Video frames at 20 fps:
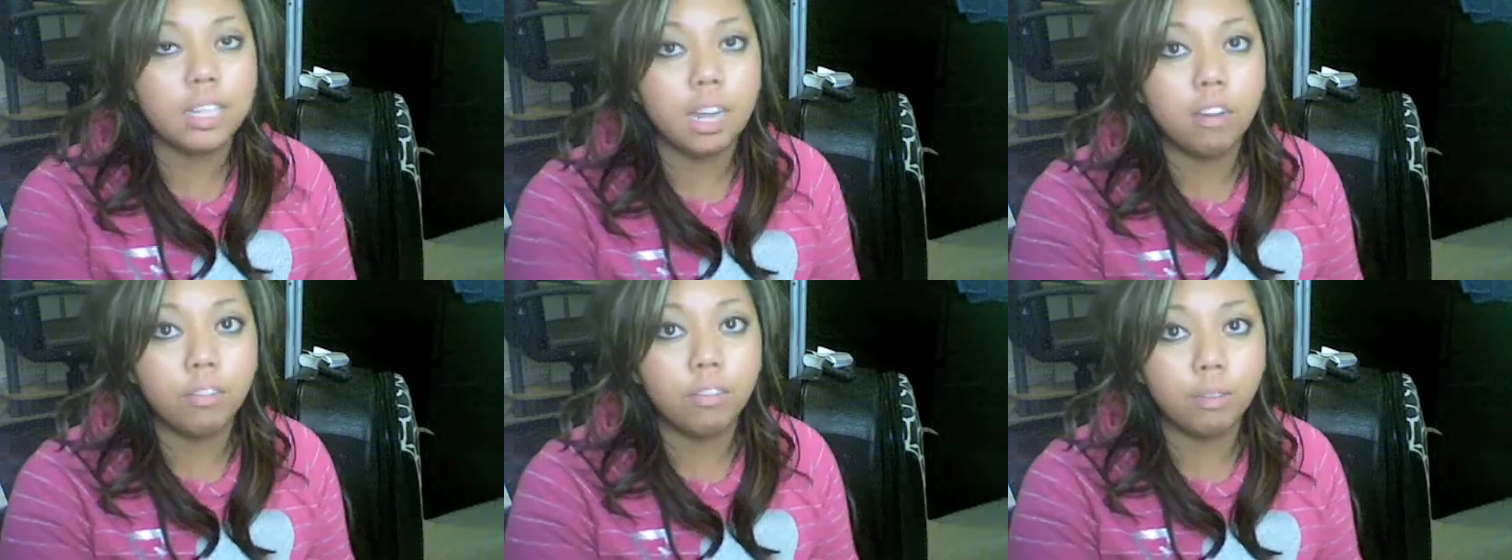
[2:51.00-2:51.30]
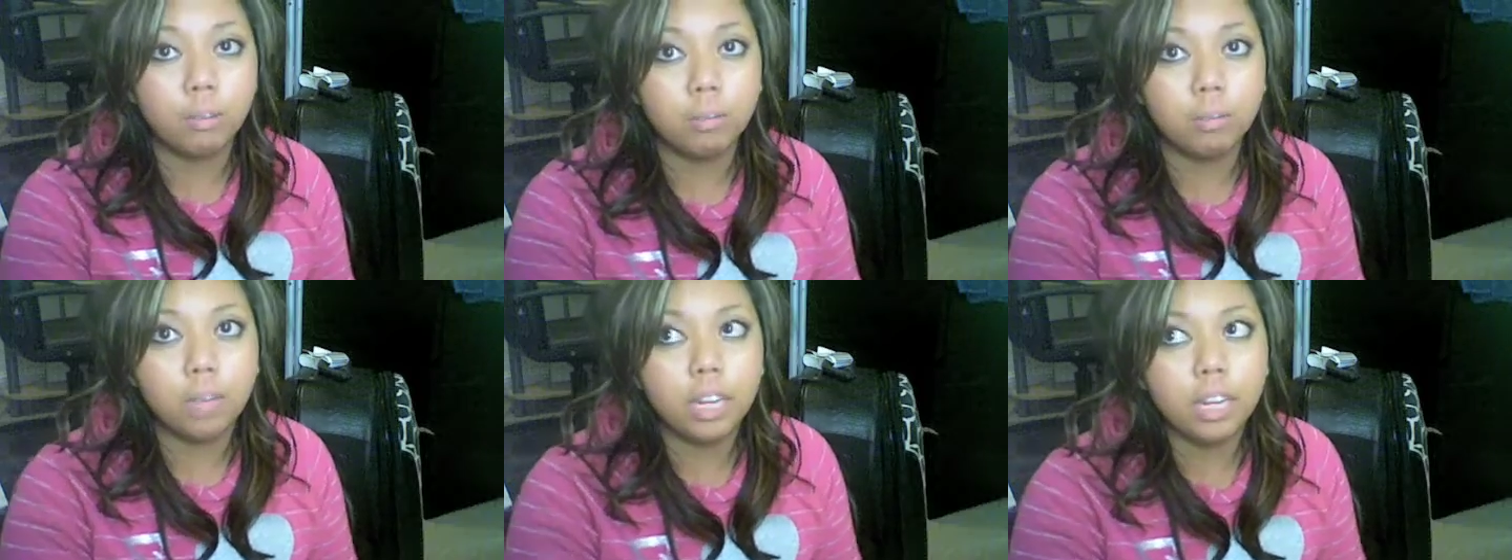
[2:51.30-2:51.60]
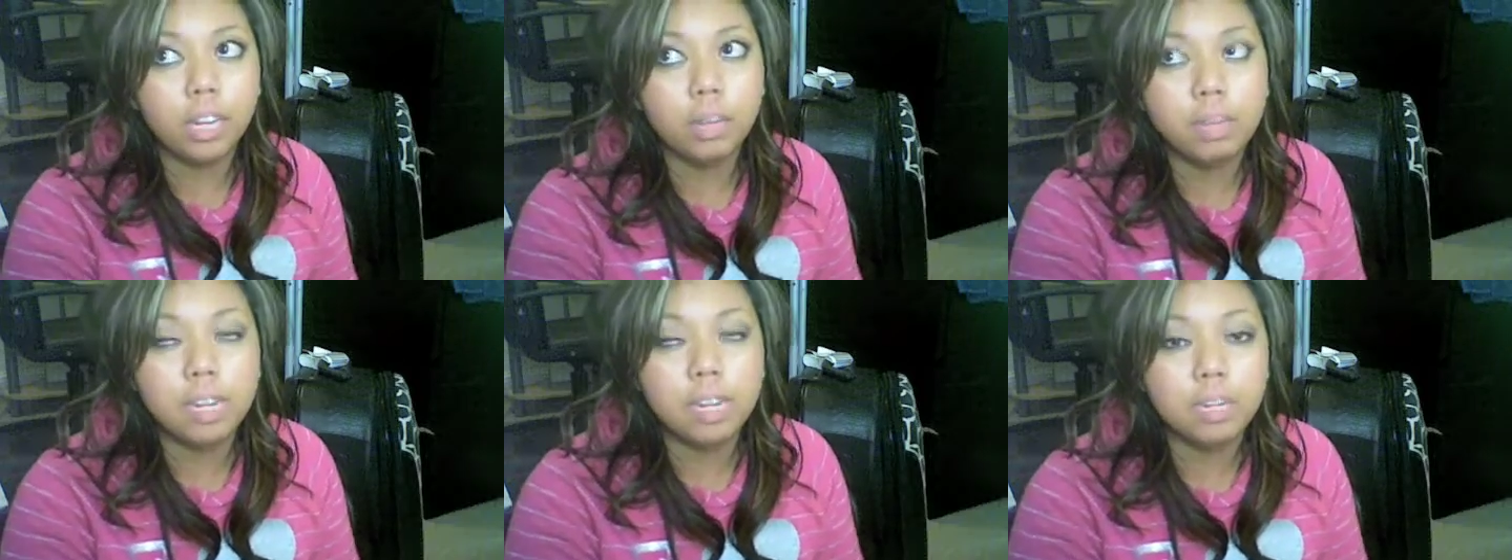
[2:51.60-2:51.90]
out for
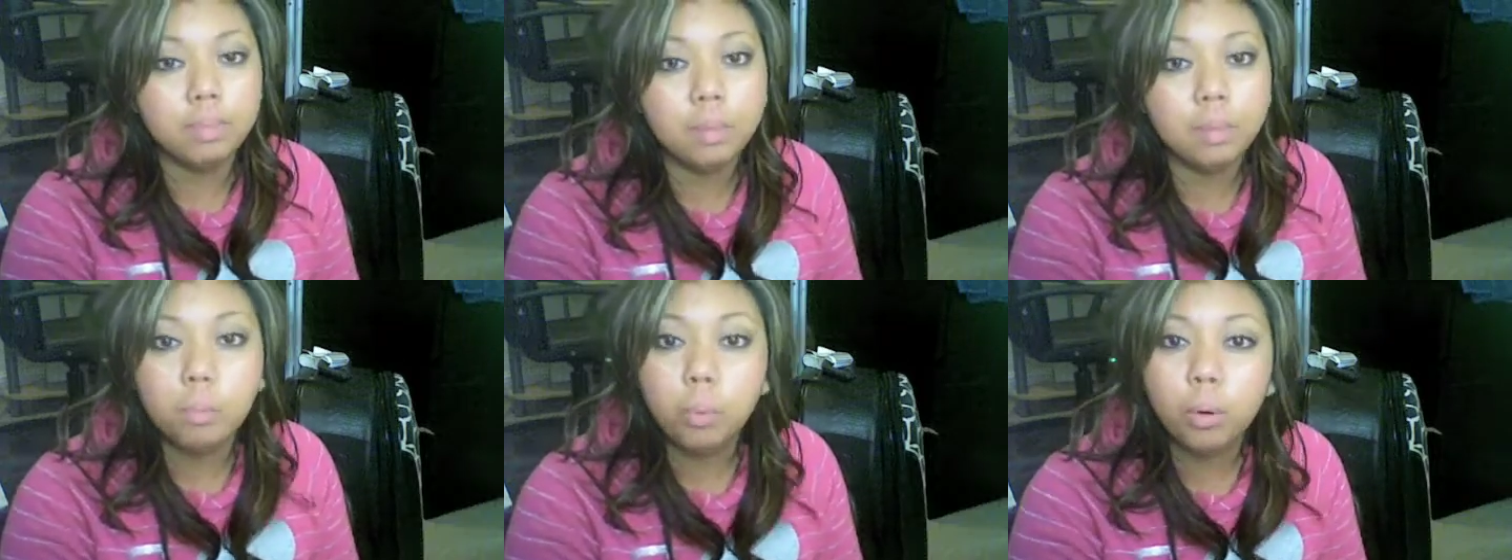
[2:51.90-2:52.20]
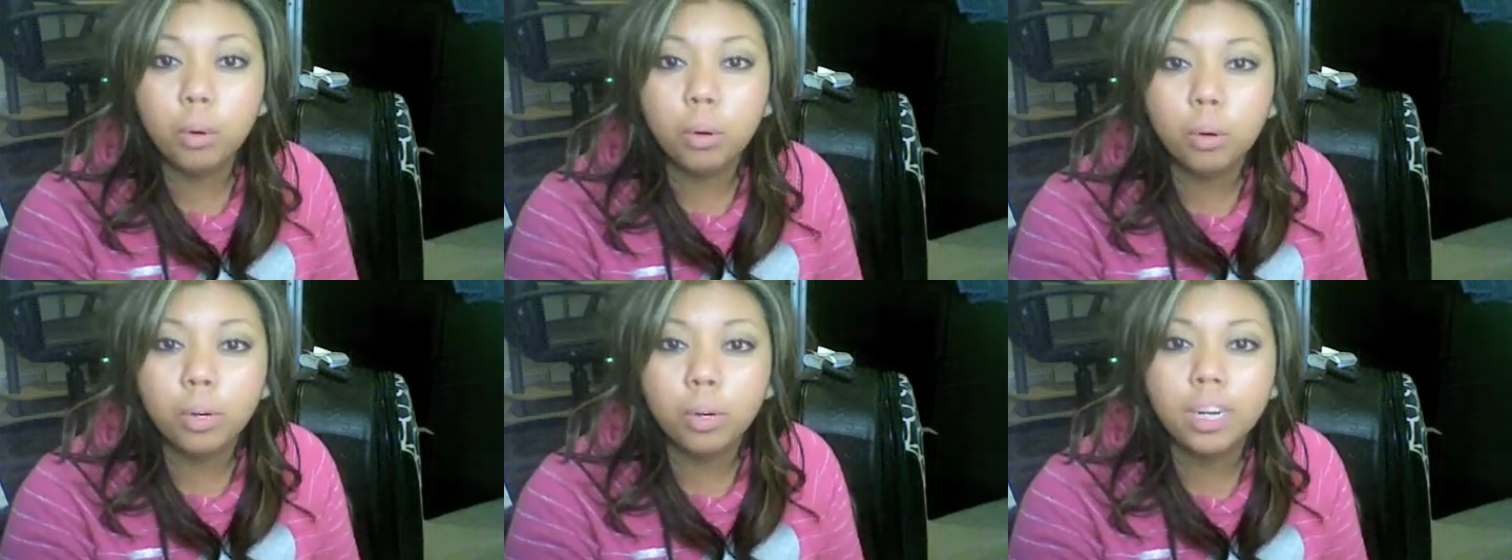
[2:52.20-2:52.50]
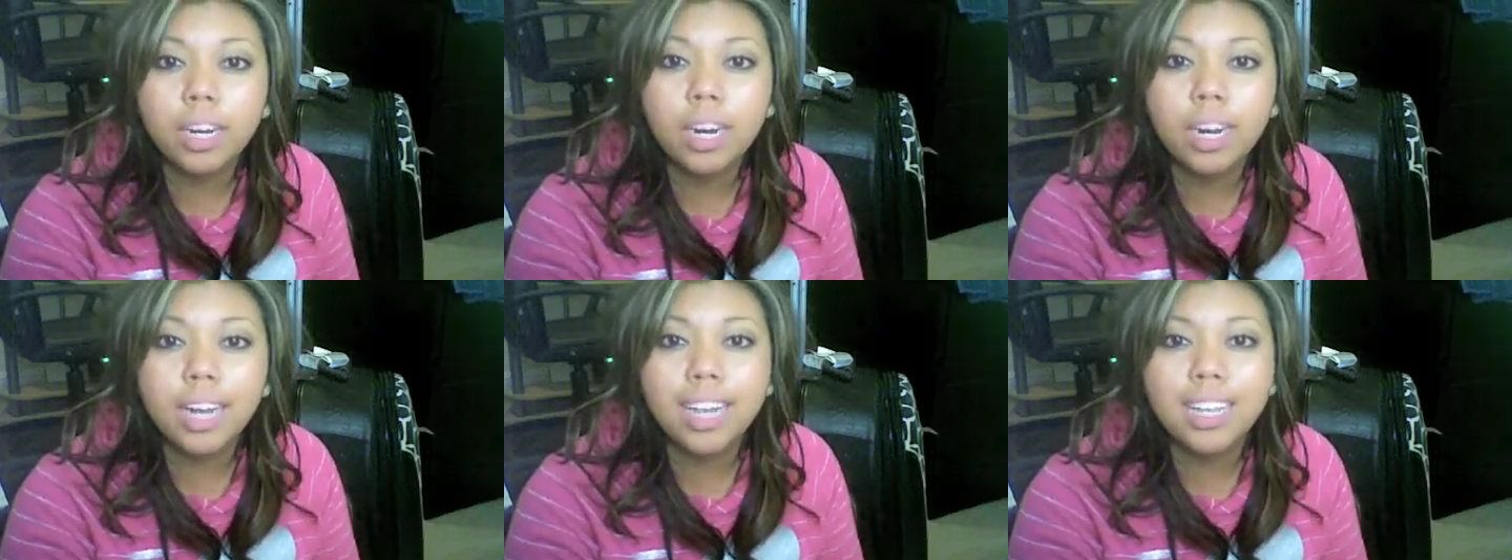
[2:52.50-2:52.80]
me, makes me more
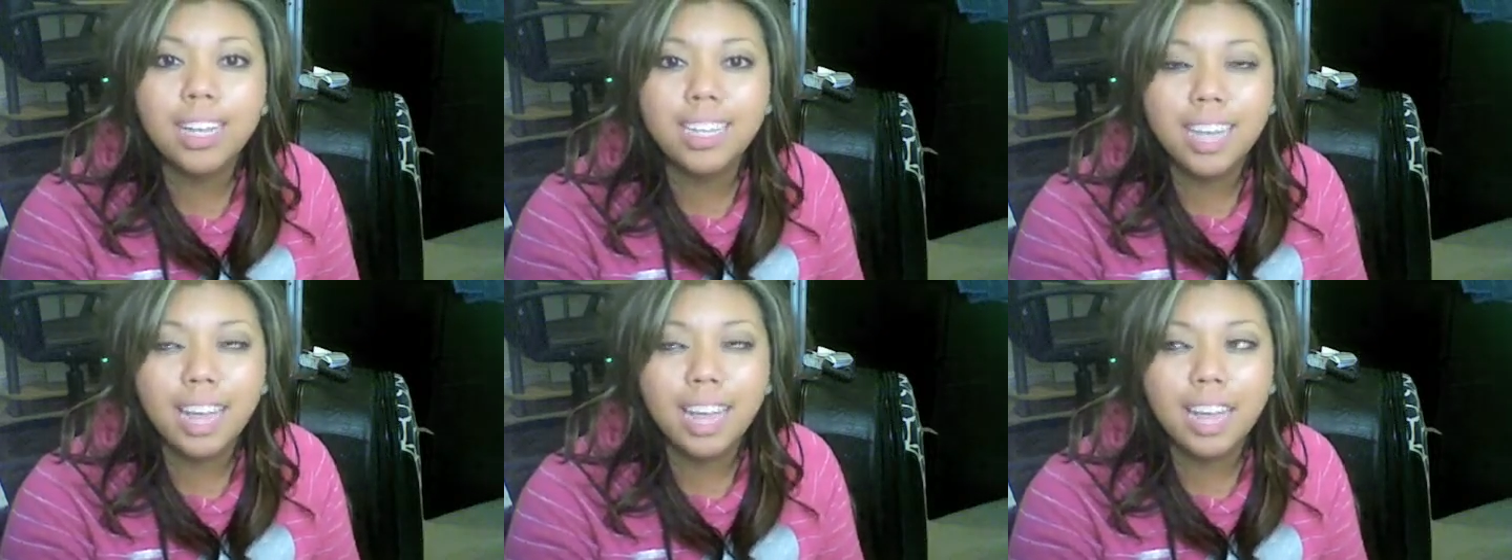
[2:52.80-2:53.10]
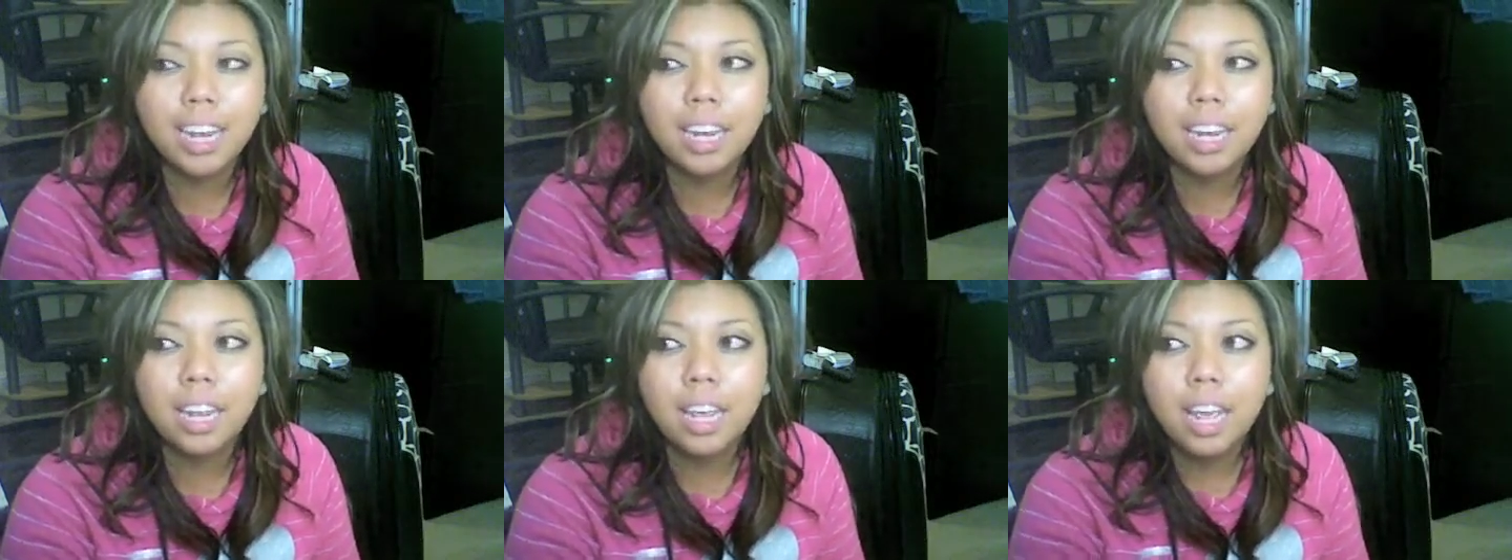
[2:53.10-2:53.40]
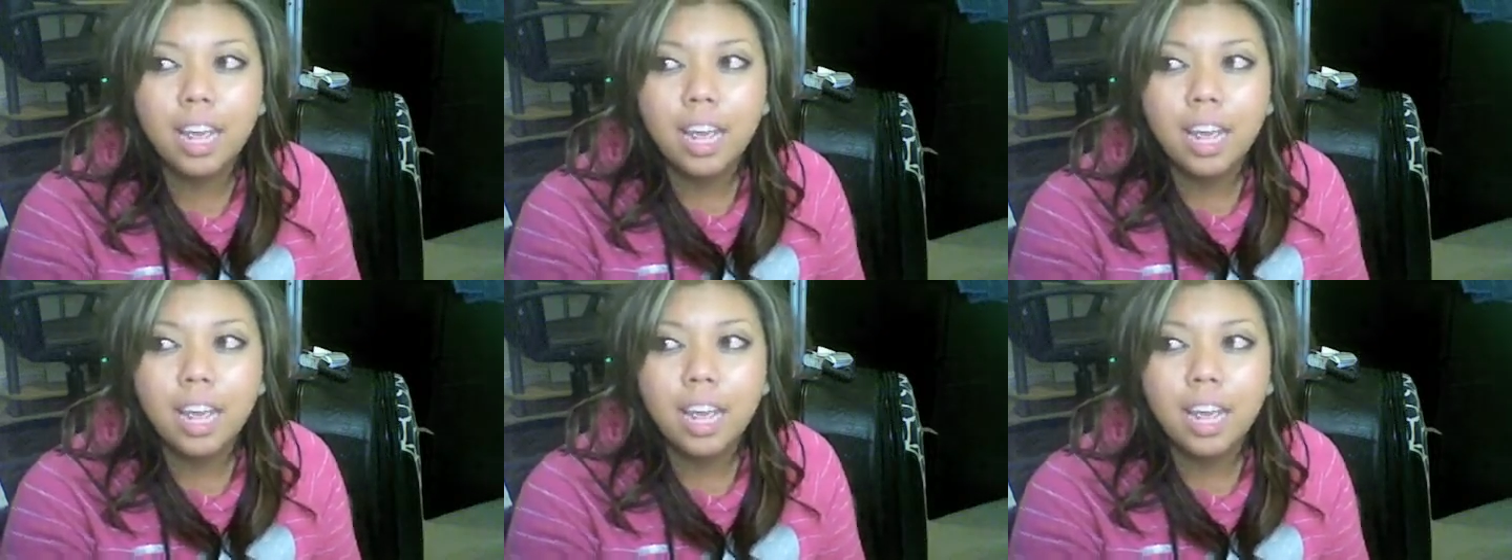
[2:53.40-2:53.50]
organized, and